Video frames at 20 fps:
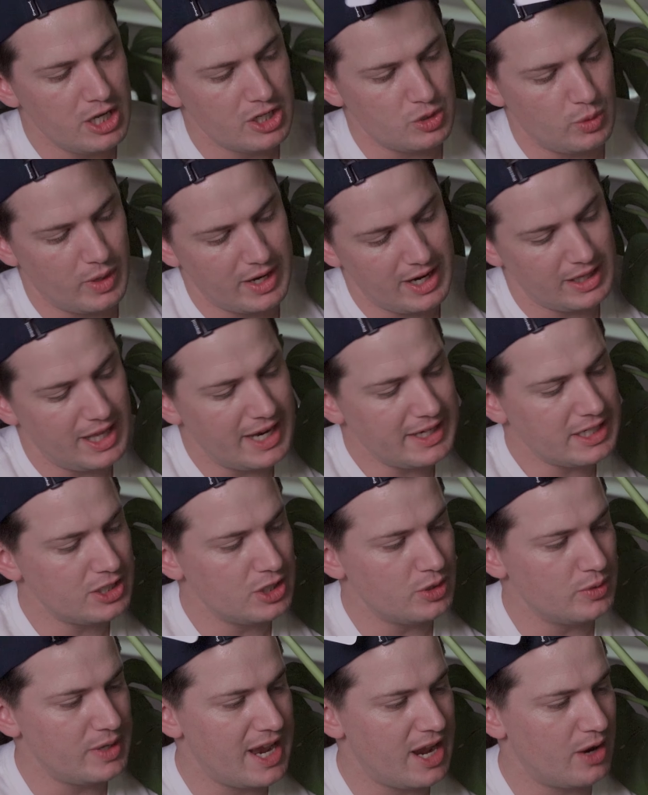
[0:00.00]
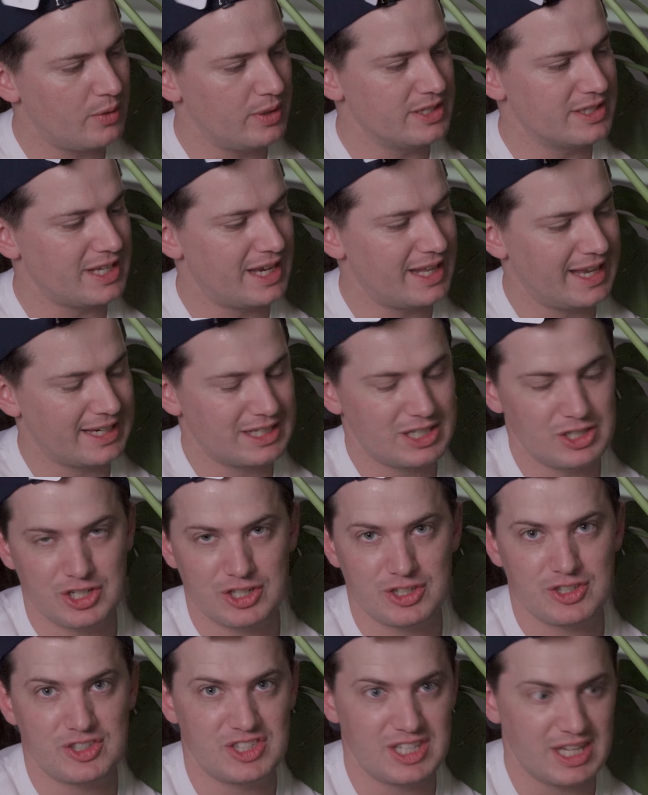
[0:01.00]
So what I like to do now is I like to
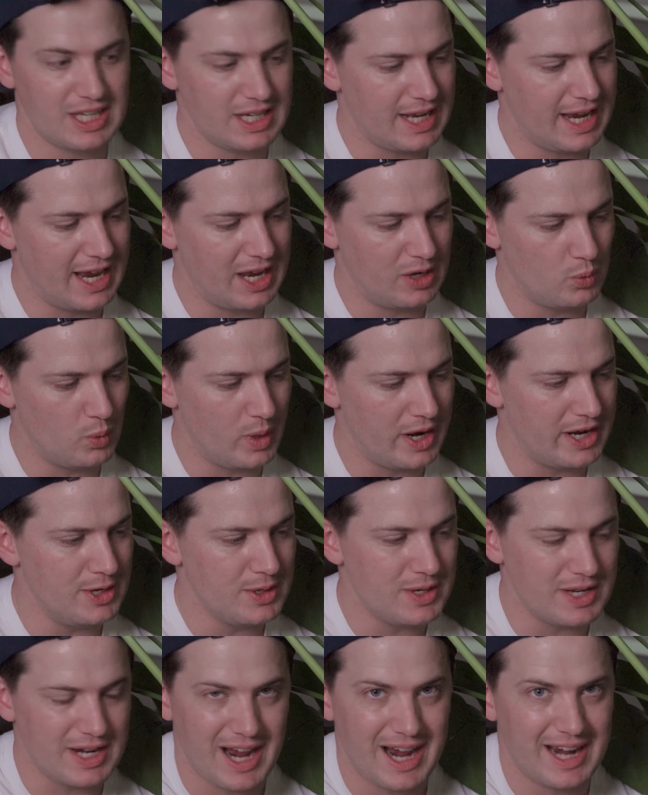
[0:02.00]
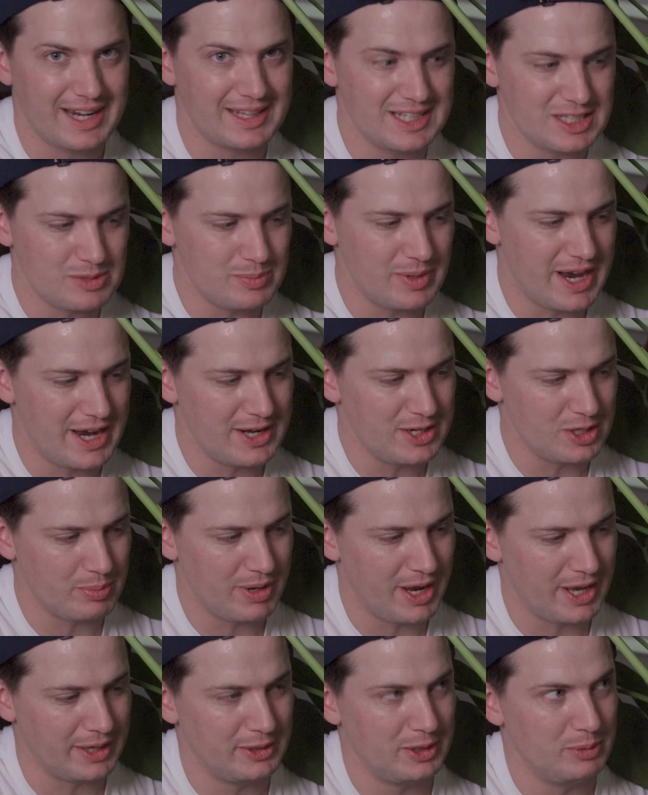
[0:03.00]
just sit and wait. You can hide this behind your
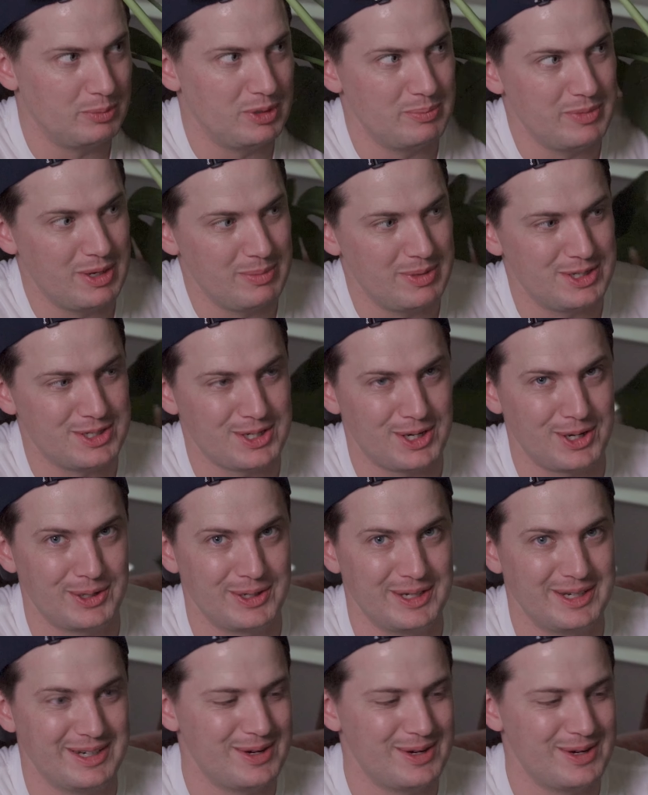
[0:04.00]
pot a little bit, maybe turn it